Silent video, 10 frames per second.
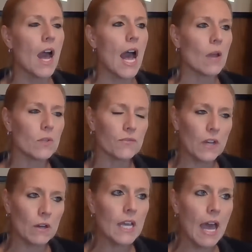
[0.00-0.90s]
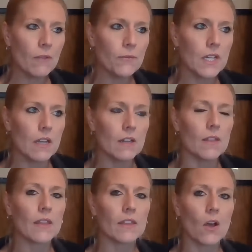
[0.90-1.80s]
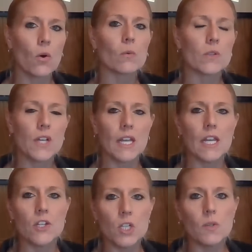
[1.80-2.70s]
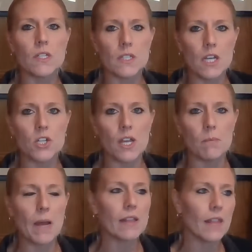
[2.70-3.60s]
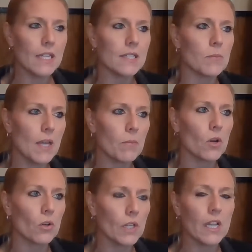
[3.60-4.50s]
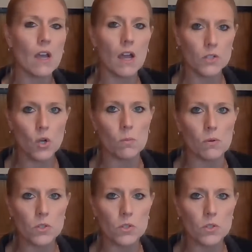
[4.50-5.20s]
I was very confident that the court was going to issue a decision by late September, early October.